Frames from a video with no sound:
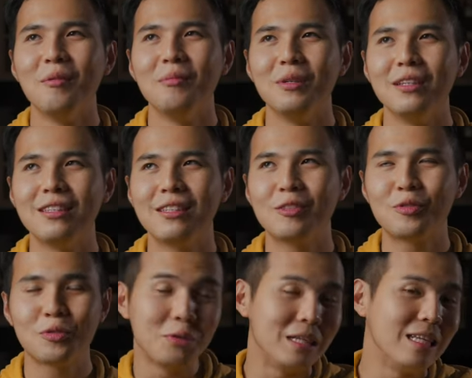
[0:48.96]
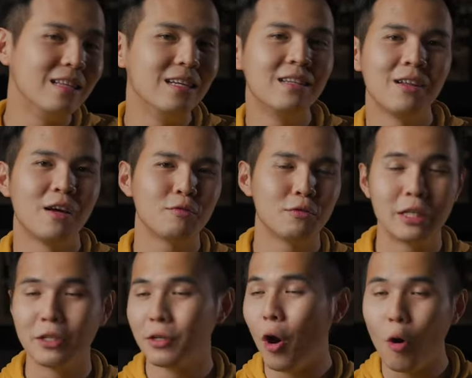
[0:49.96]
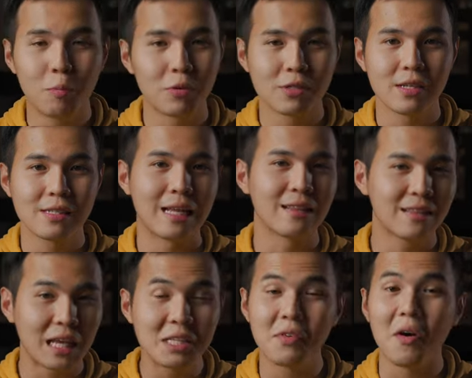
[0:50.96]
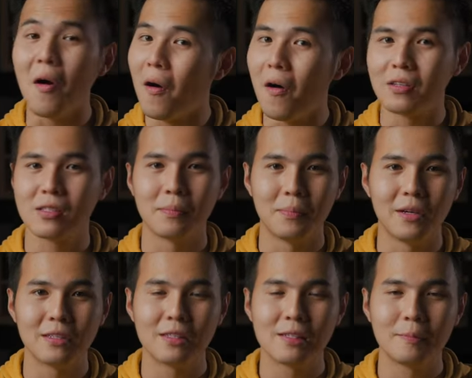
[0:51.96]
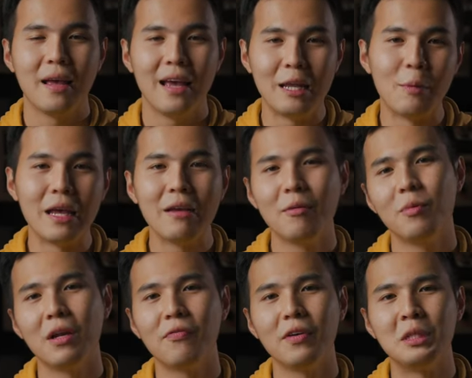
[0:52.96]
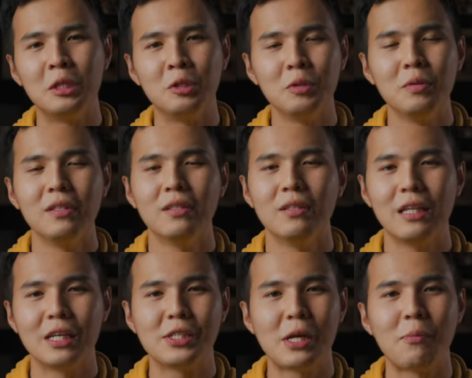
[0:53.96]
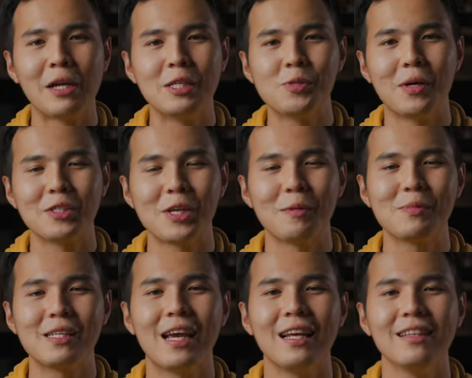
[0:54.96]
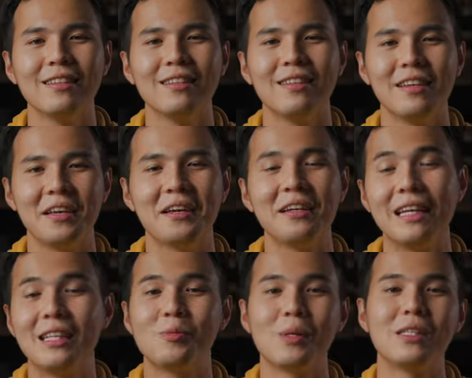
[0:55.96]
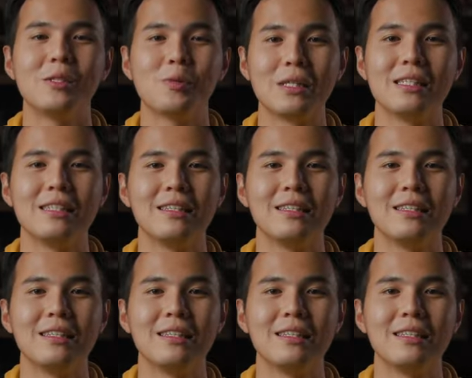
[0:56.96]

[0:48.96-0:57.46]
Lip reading: we truly learned a lot during the whole process, and thanks for all the support. Anyway, without further ado, let's jump right into our top 10 year in 2020.